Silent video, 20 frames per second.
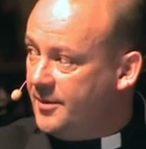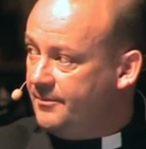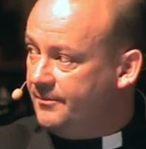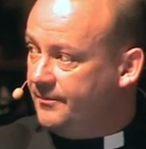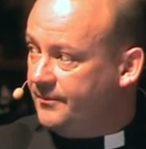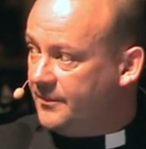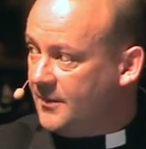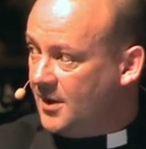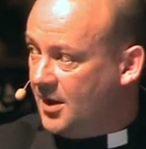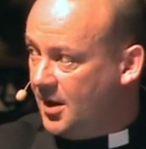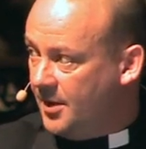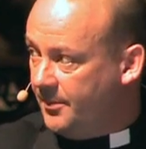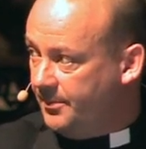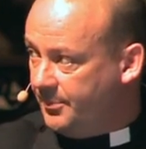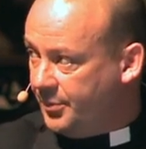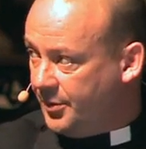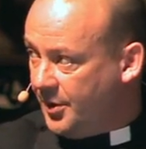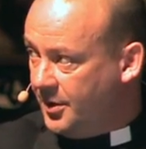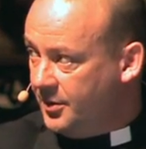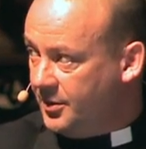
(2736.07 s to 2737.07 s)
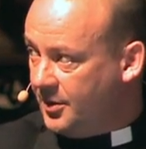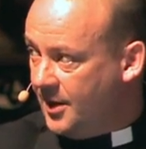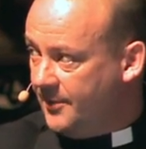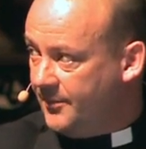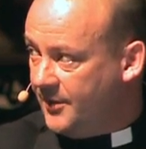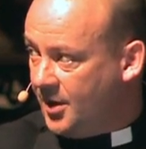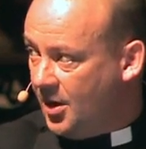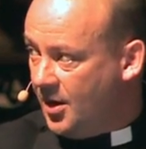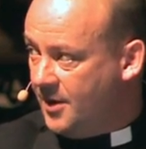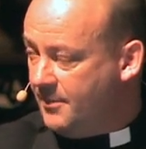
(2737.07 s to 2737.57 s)
a
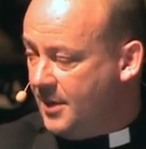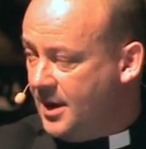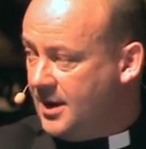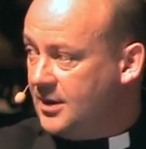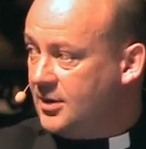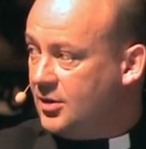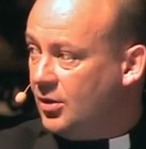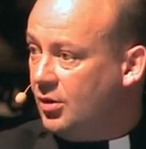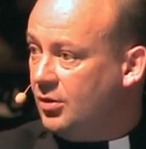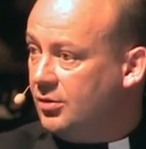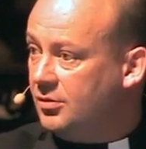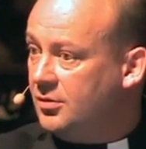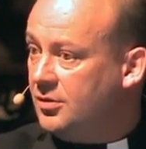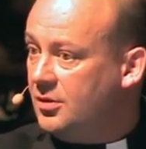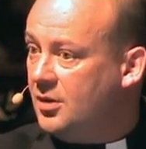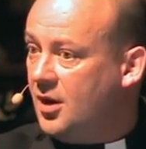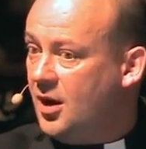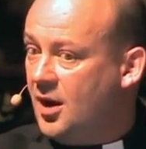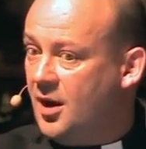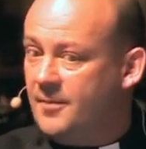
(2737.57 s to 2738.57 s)
program that I made on